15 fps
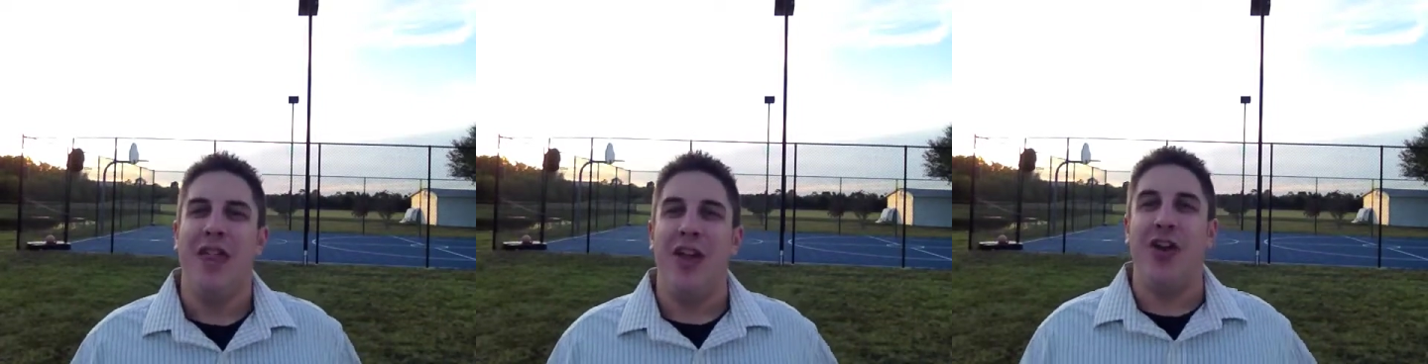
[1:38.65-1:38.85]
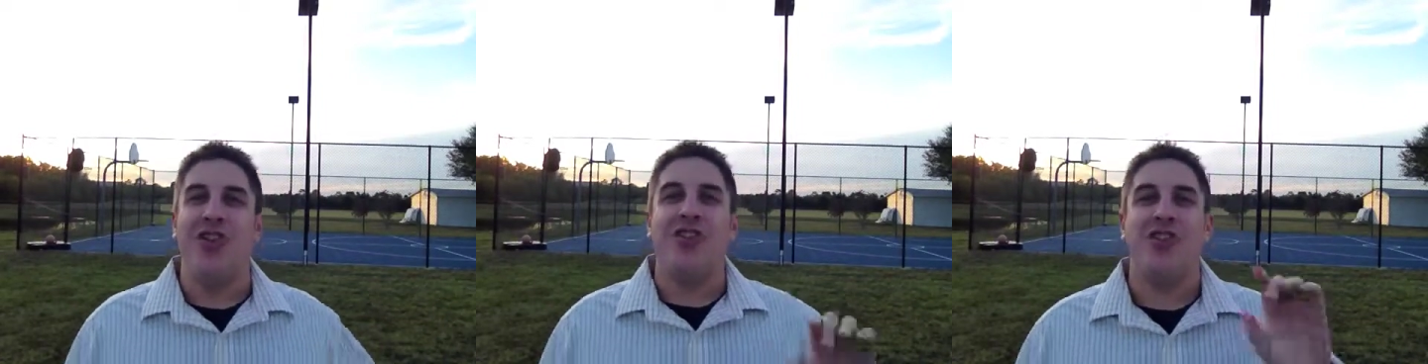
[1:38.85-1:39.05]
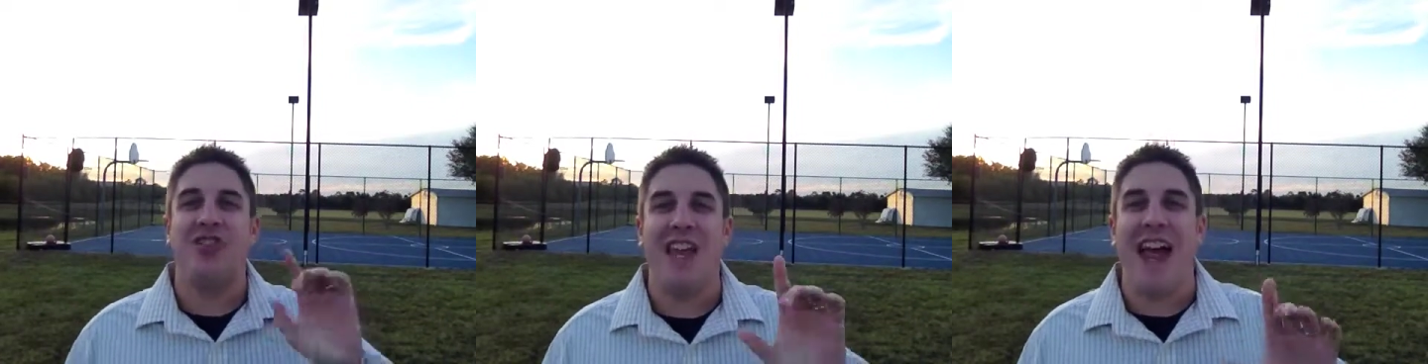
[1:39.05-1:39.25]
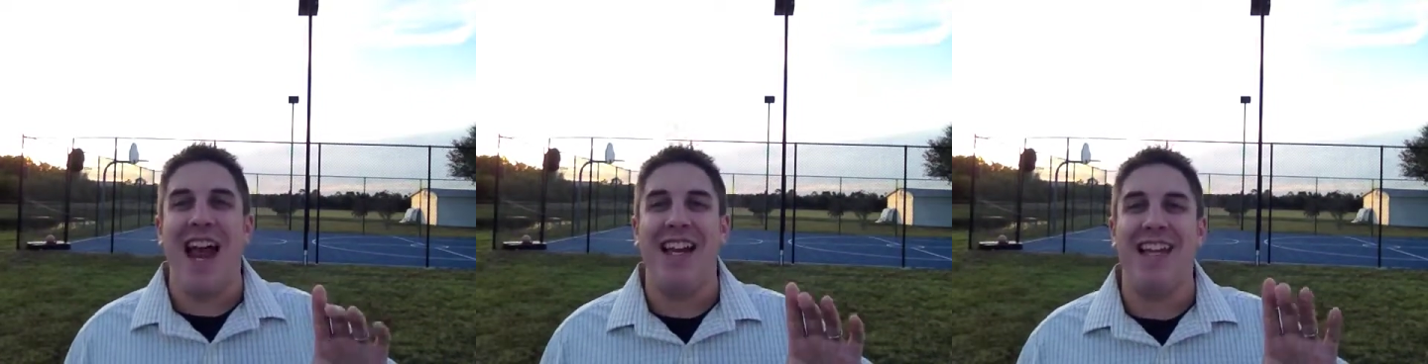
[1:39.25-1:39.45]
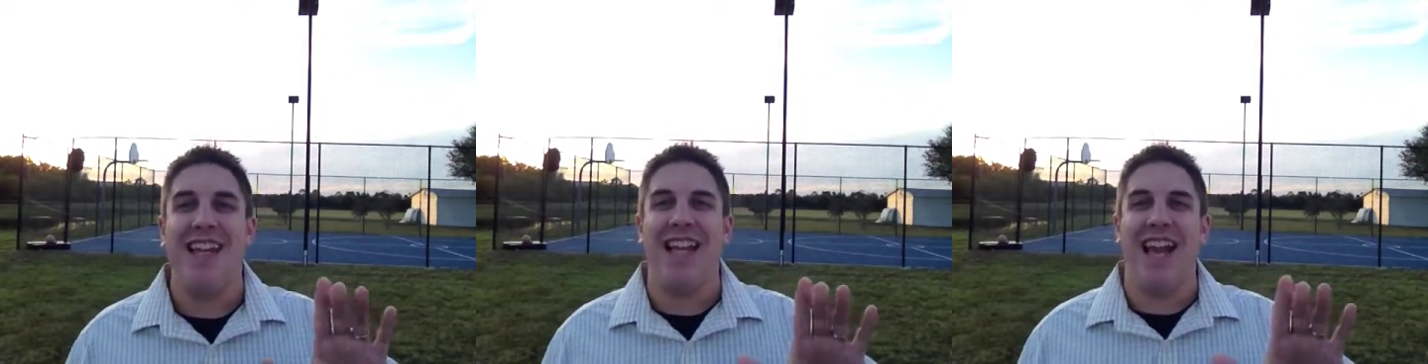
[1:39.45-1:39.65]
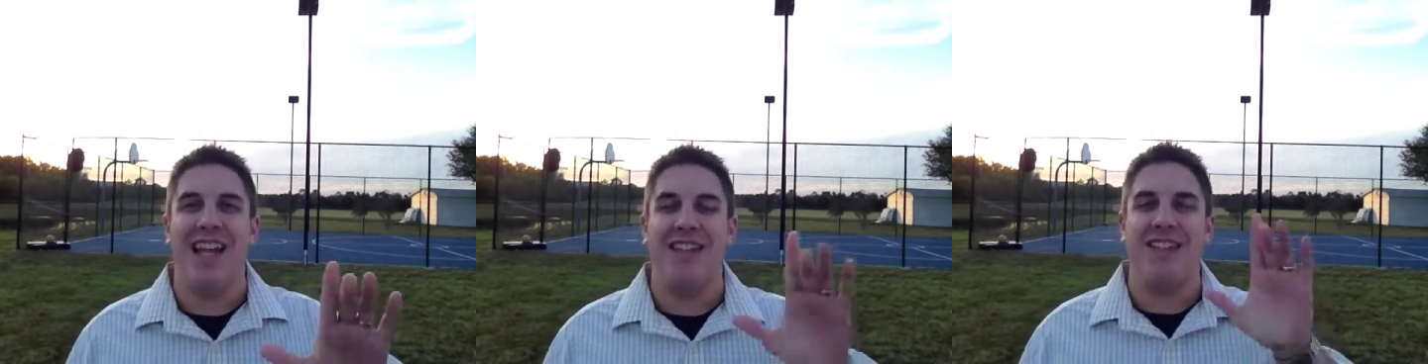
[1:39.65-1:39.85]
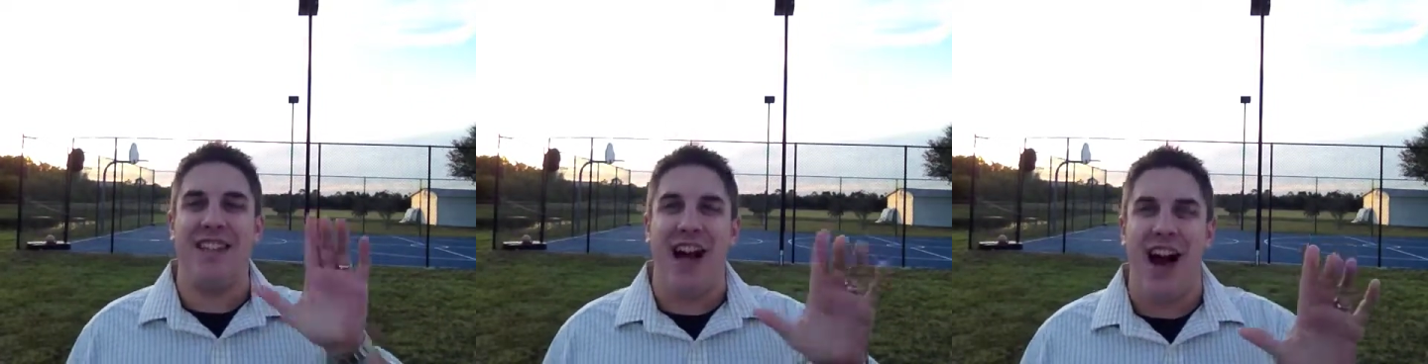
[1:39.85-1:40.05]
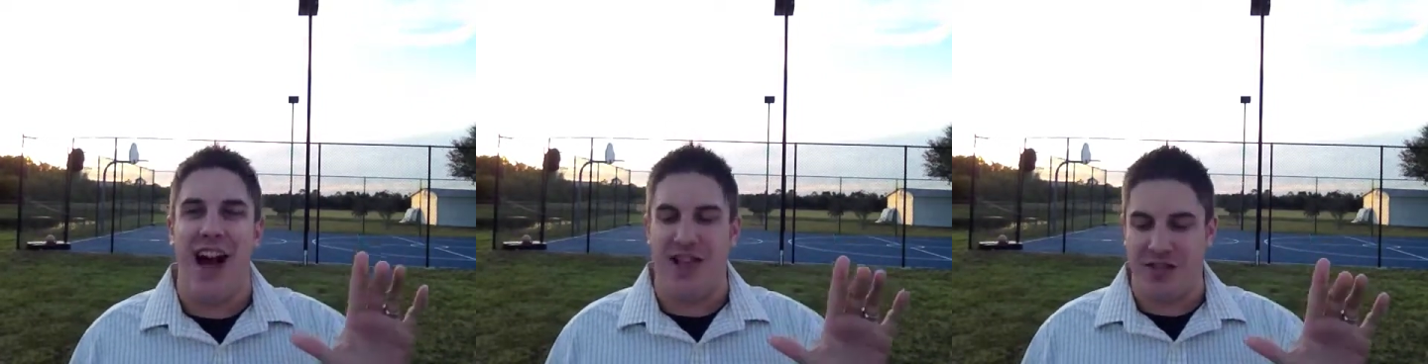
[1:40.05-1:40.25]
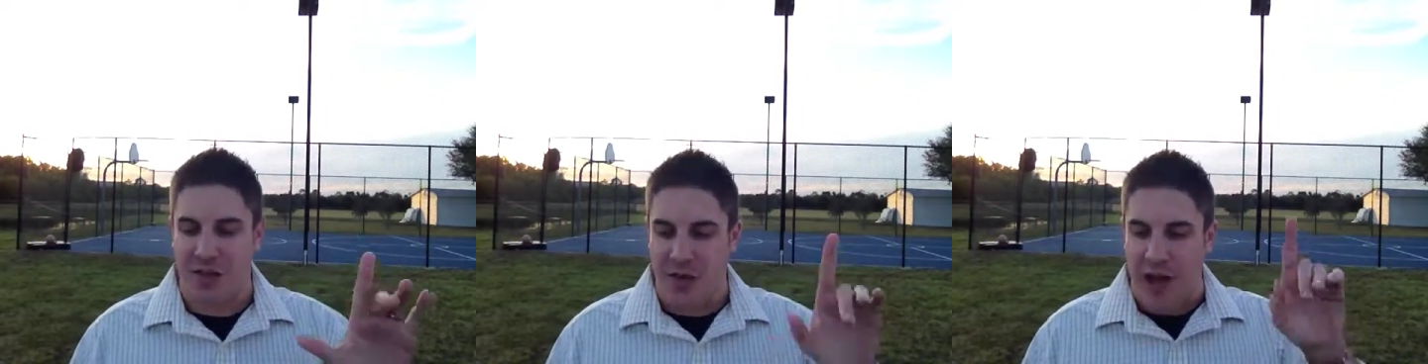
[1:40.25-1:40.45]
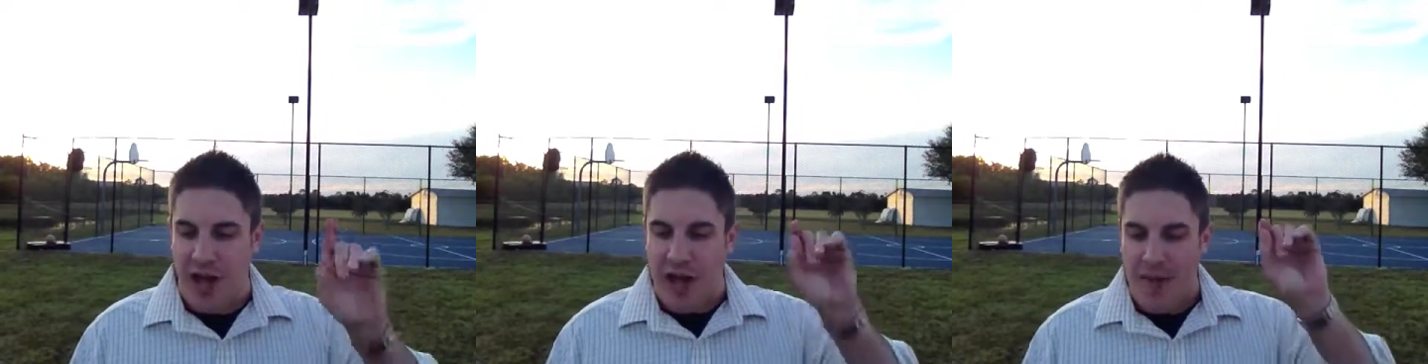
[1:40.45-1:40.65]
that are stacked against us,
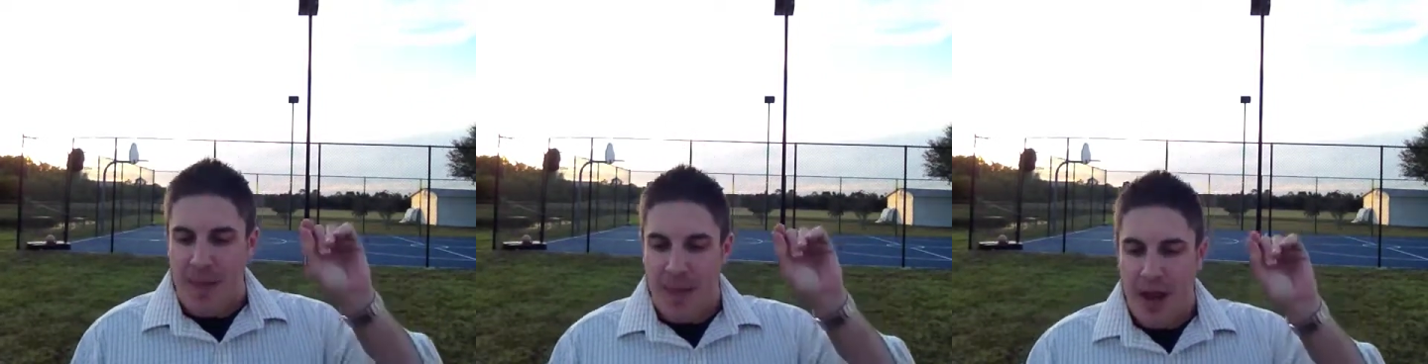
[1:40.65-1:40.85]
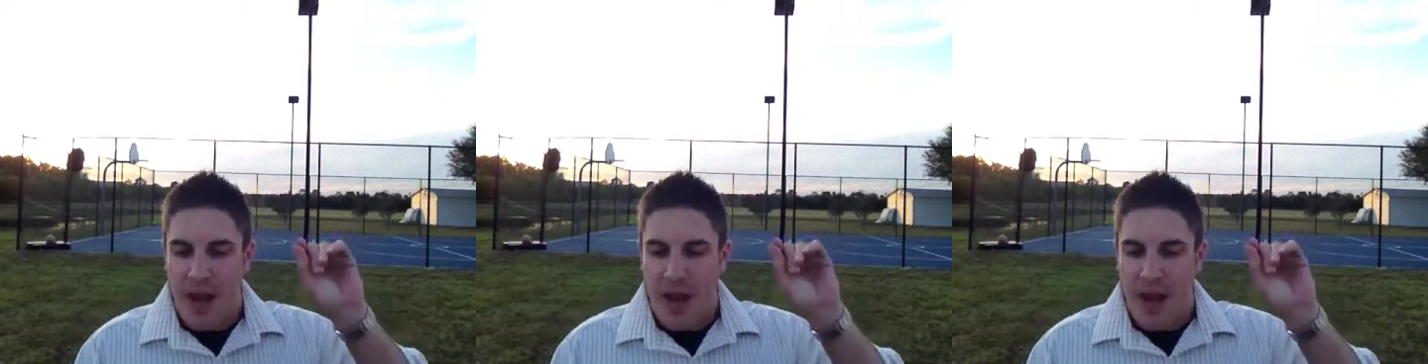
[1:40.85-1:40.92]
okay?